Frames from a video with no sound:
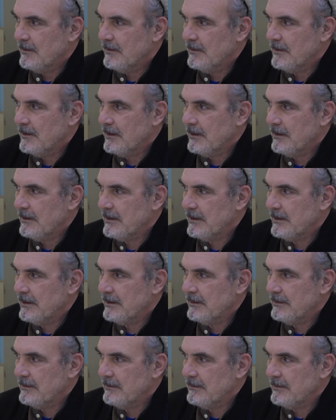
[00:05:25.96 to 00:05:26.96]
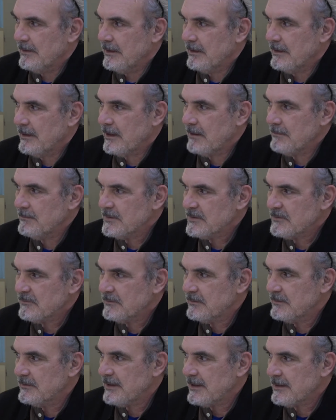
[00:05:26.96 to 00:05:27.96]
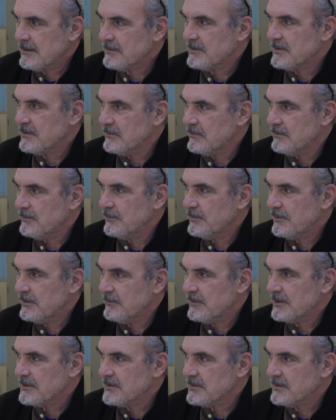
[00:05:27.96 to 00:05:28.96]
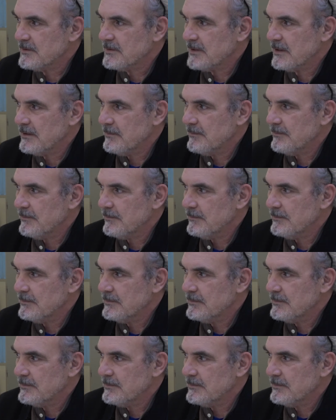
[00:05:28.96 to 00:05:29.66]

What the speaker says: it comes down to pretty much the same,